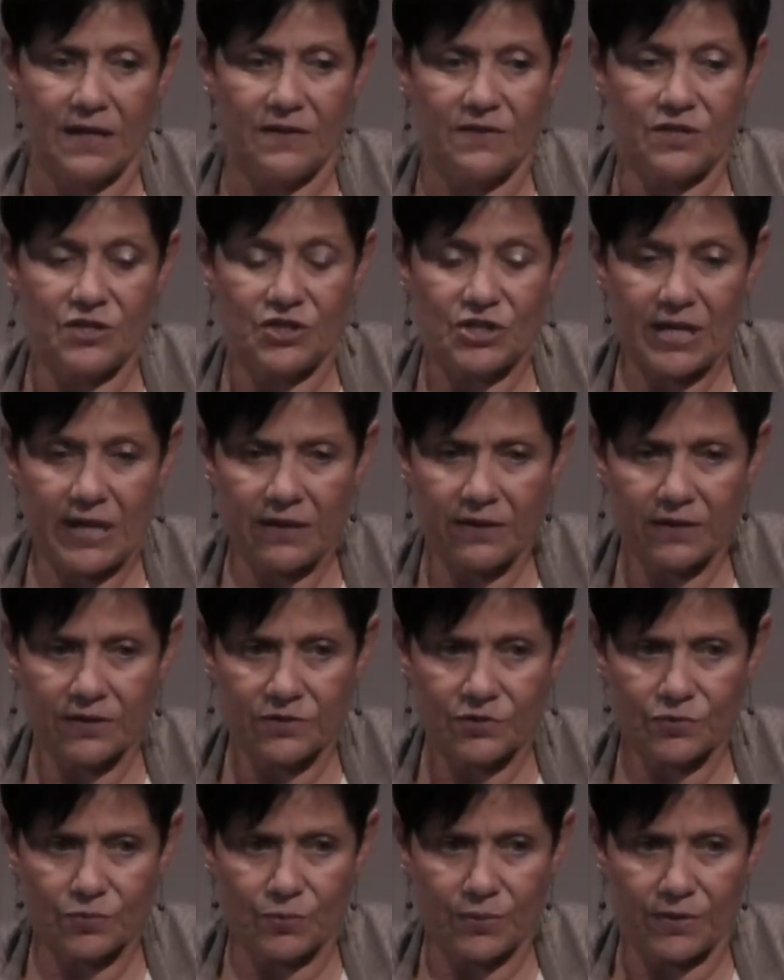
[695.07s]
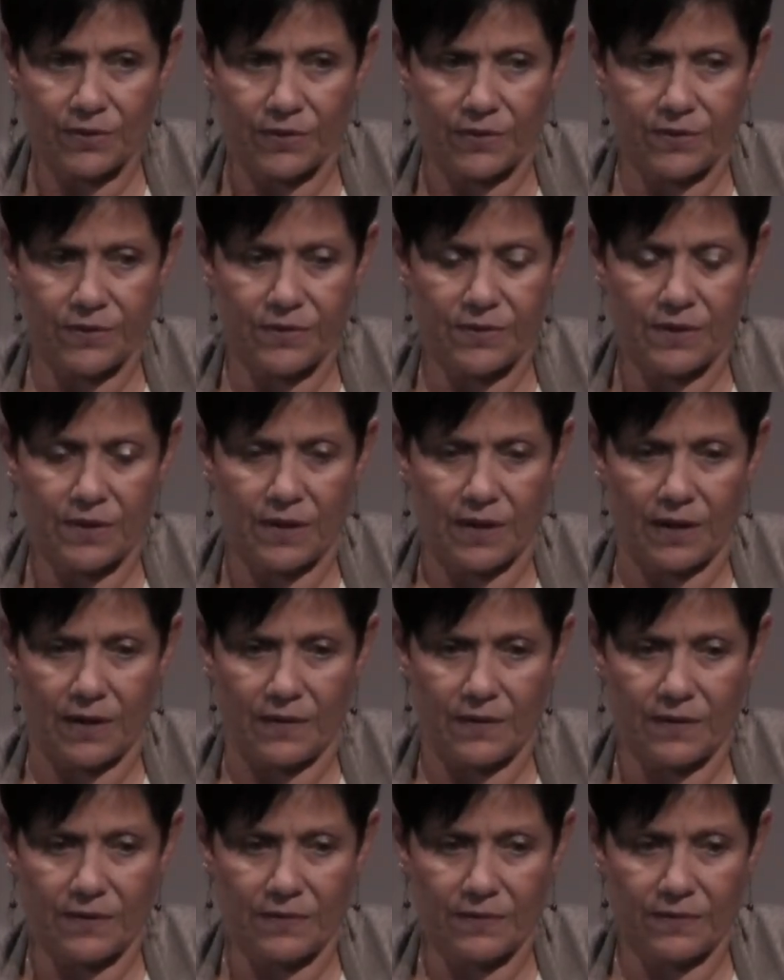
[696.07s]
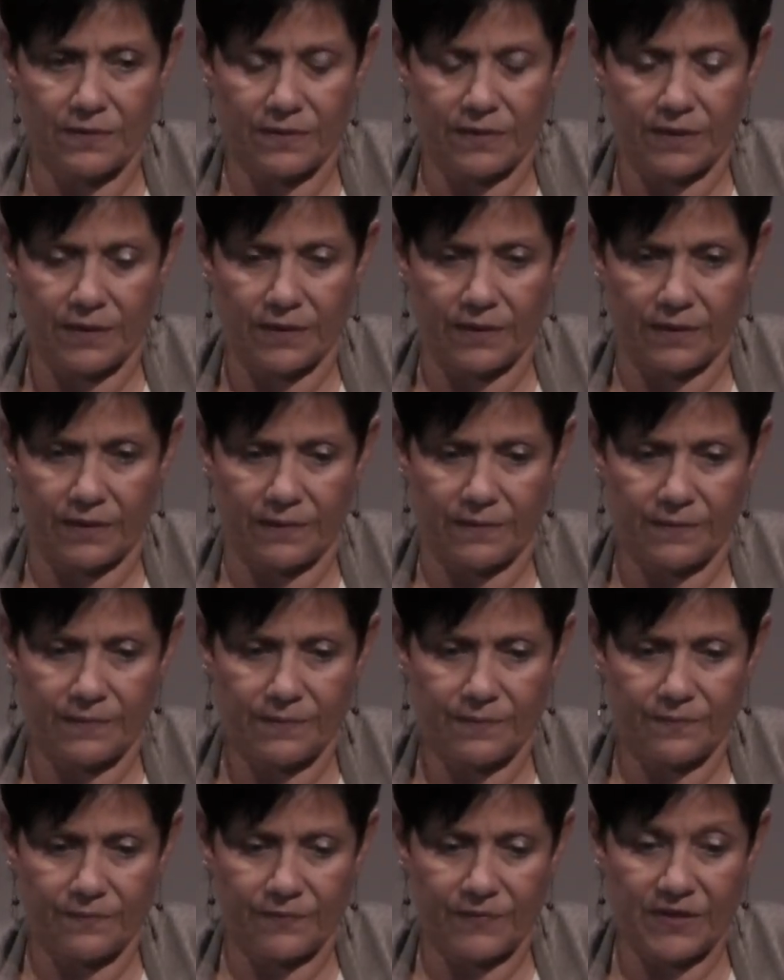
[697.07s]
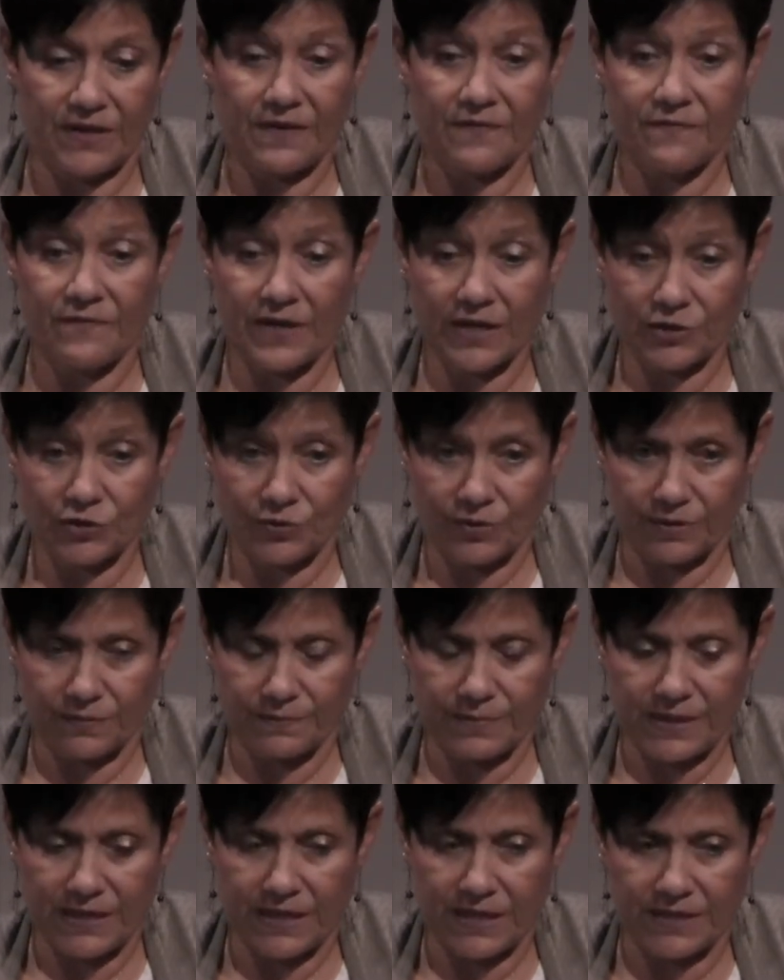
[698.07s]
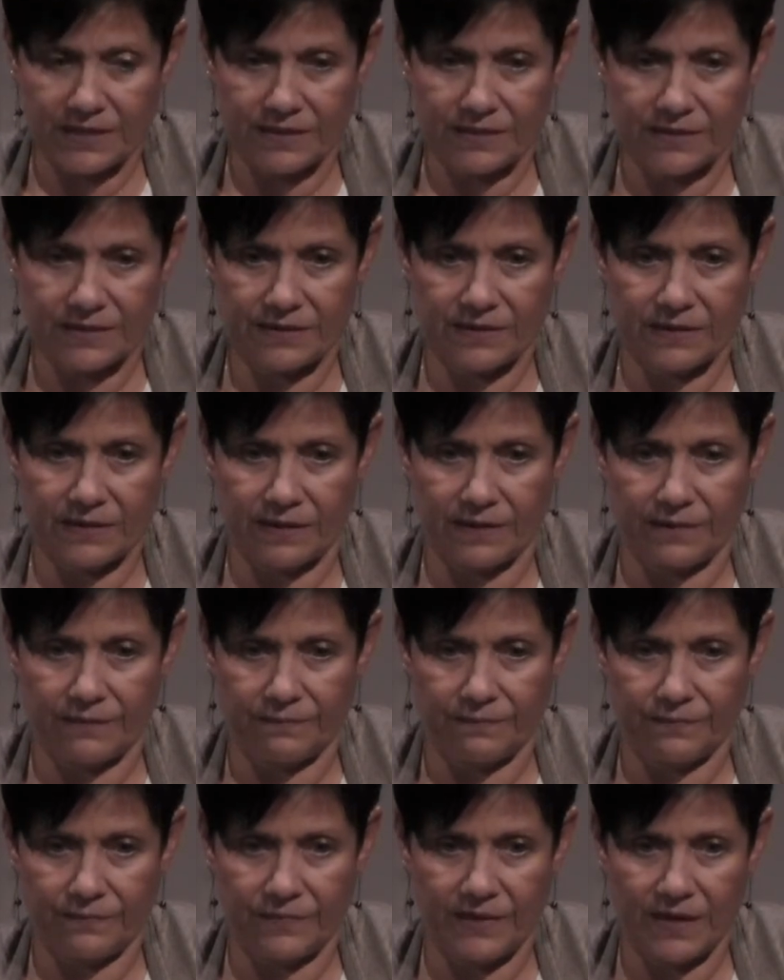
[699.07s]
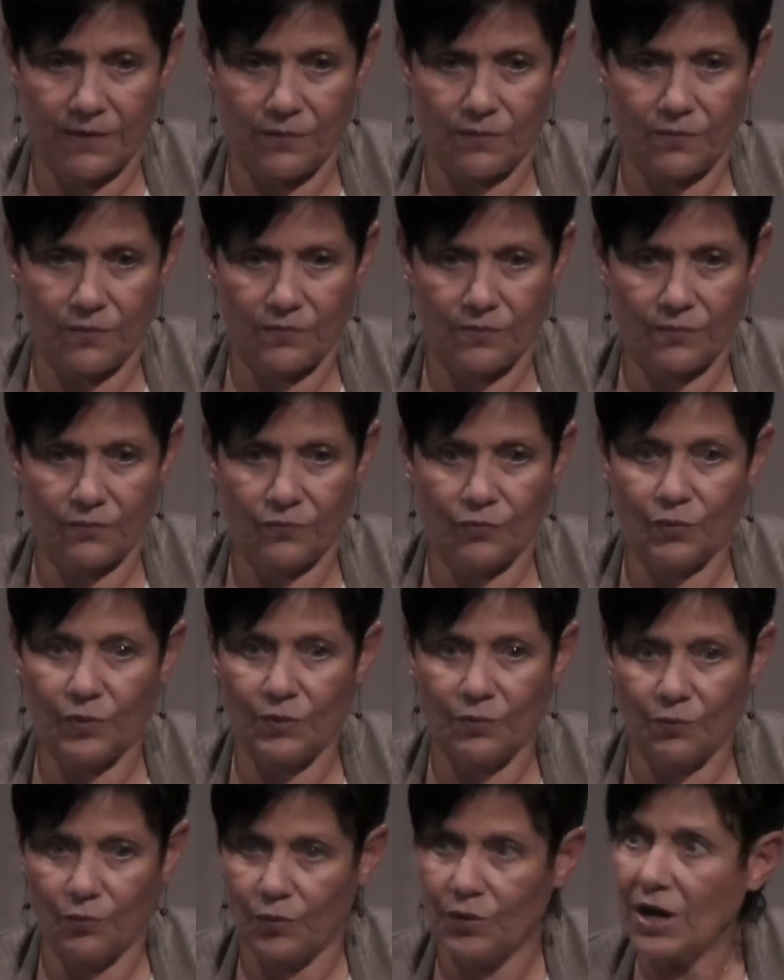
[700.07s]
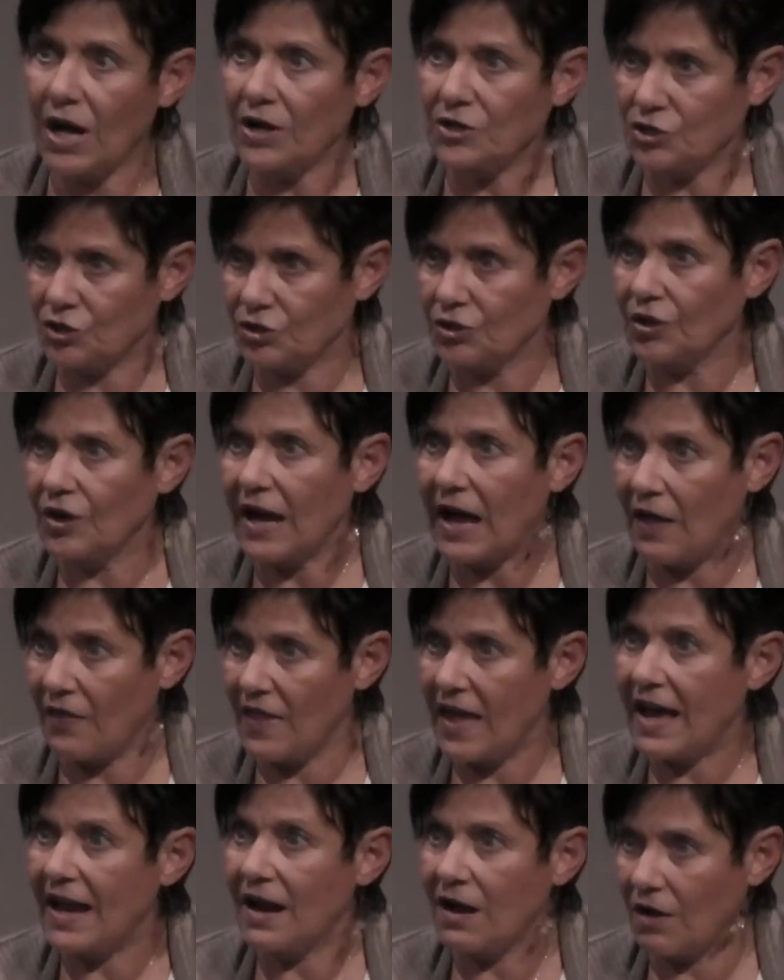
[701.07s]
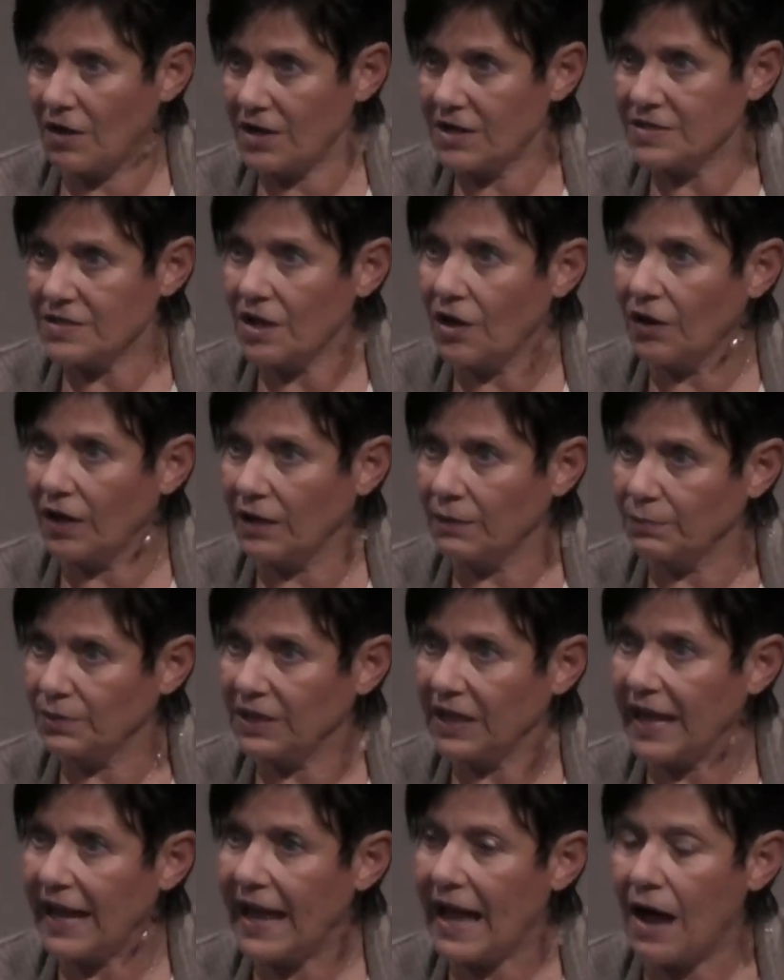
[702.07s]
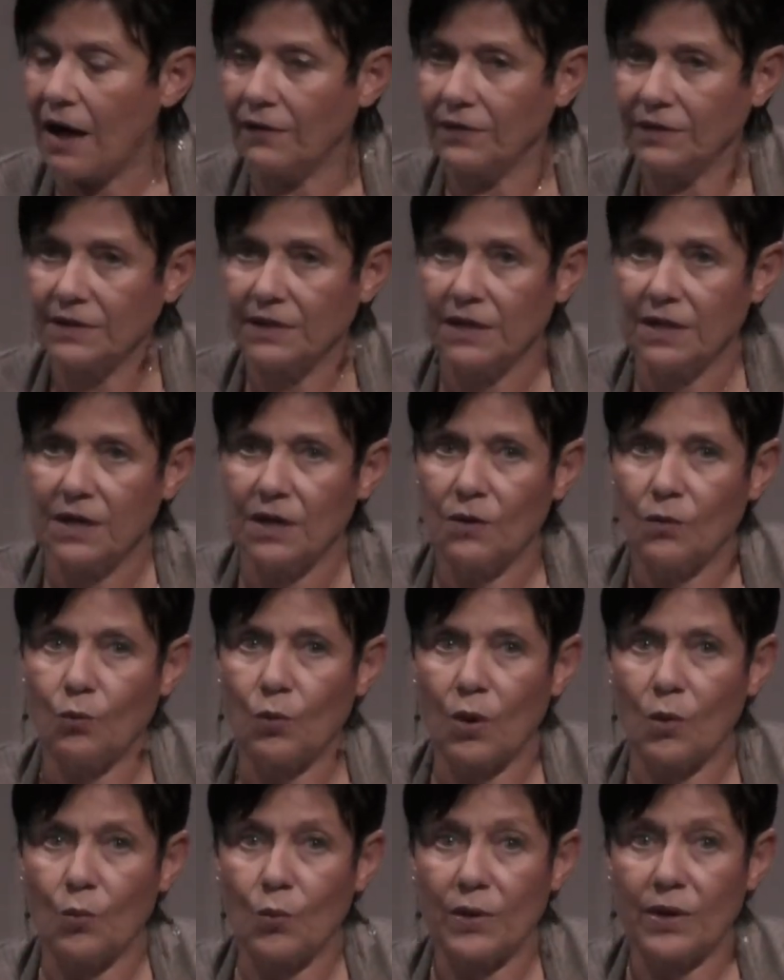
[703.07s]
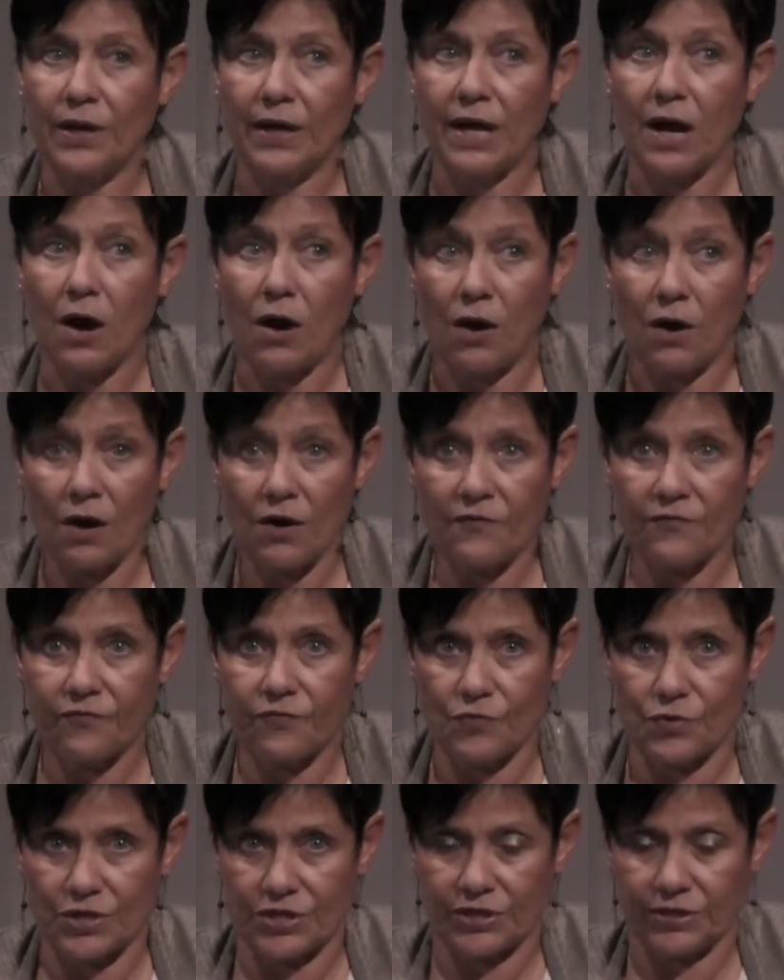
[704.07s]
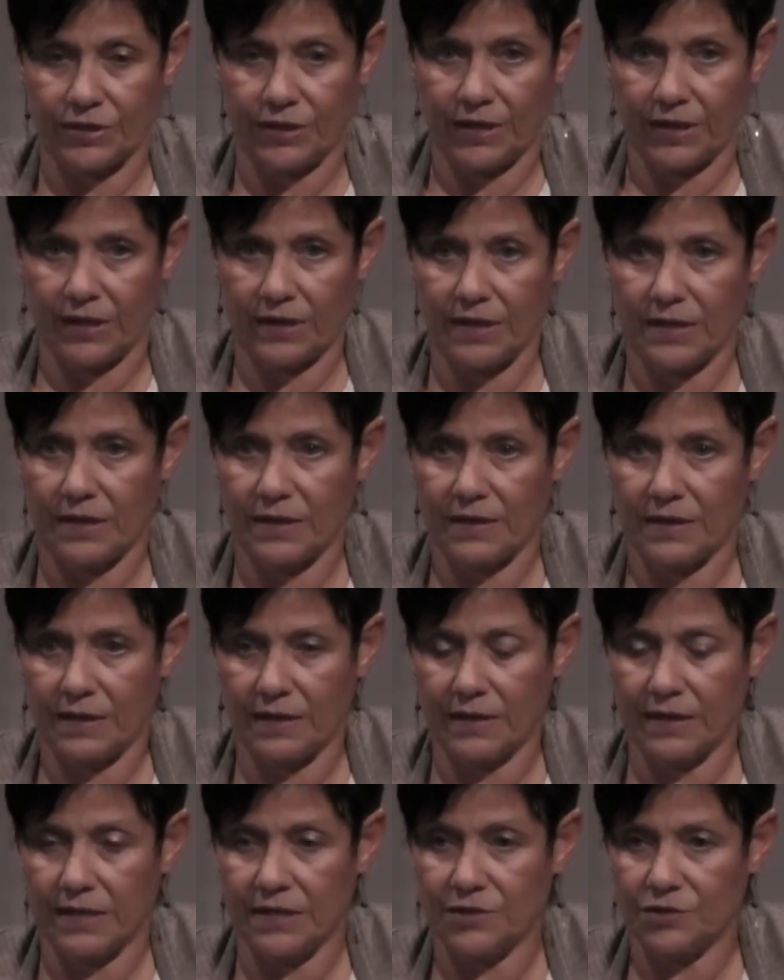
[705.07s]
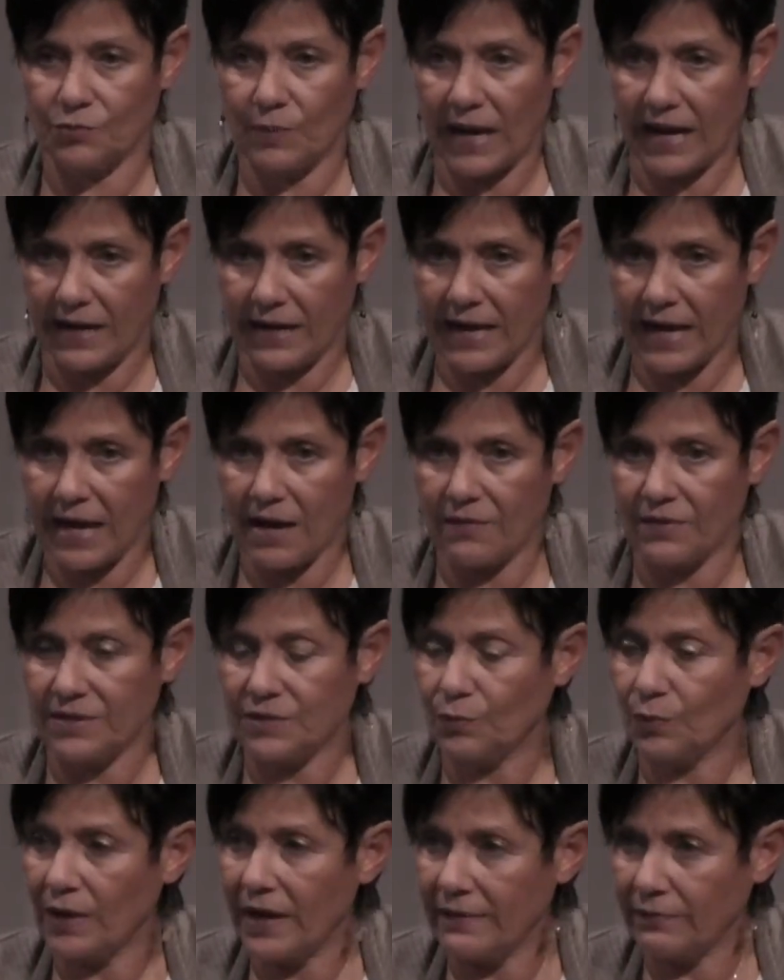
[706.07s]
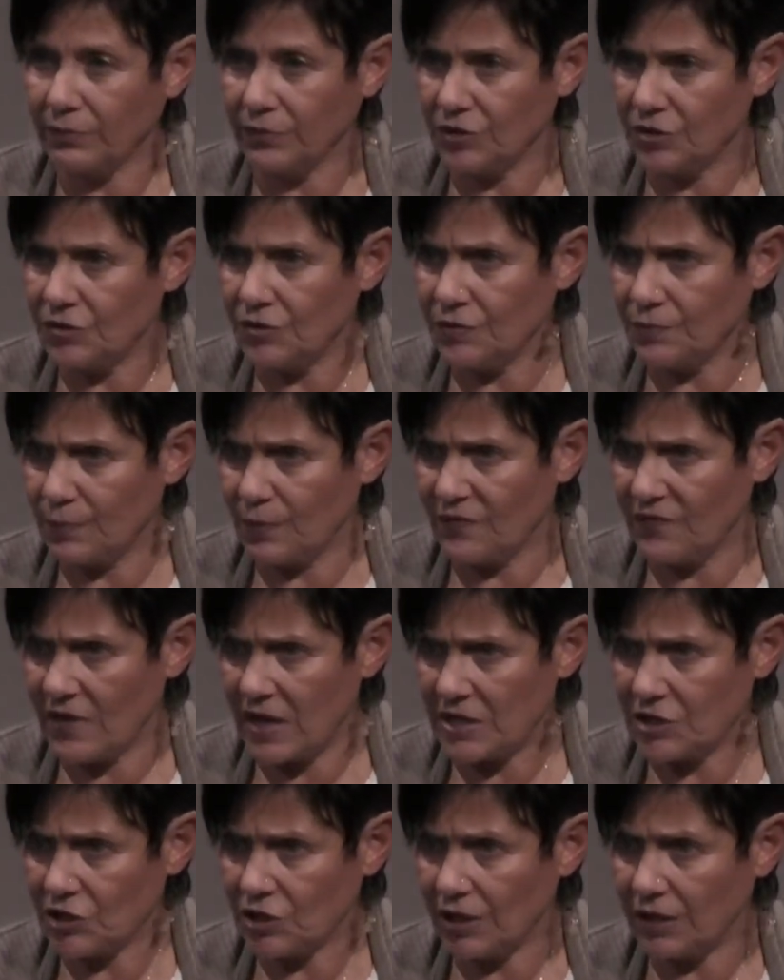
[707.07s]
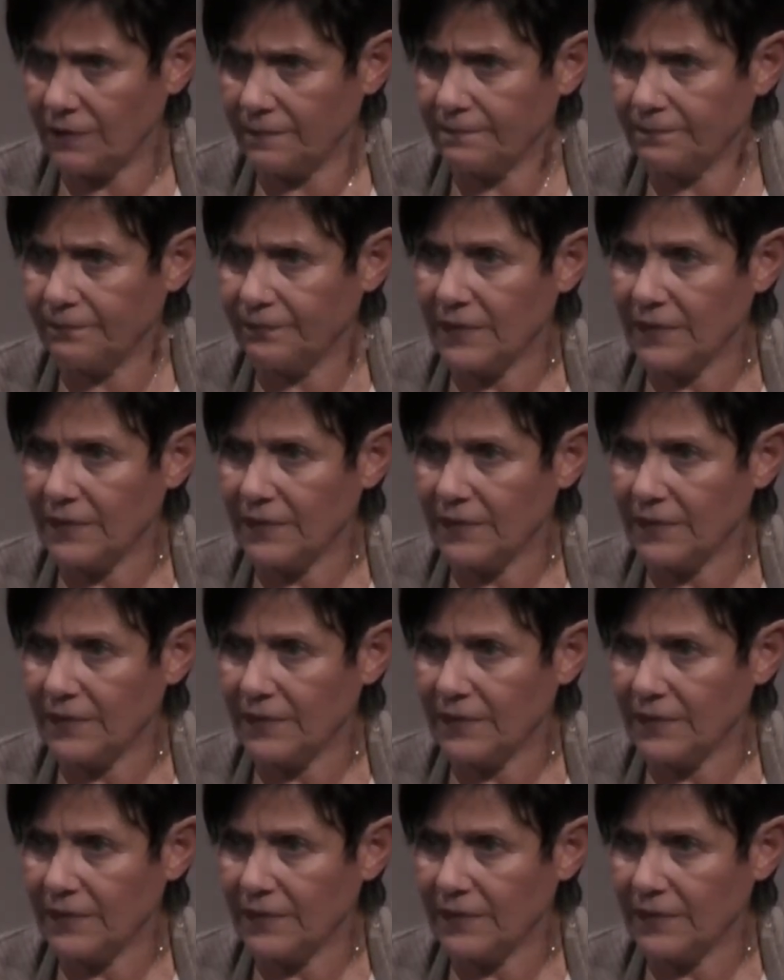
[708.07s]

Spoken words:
The challenge with the eviction piece that we're not sure how that is all going to play out. What we are fortunate is right now is we're able to do prevention.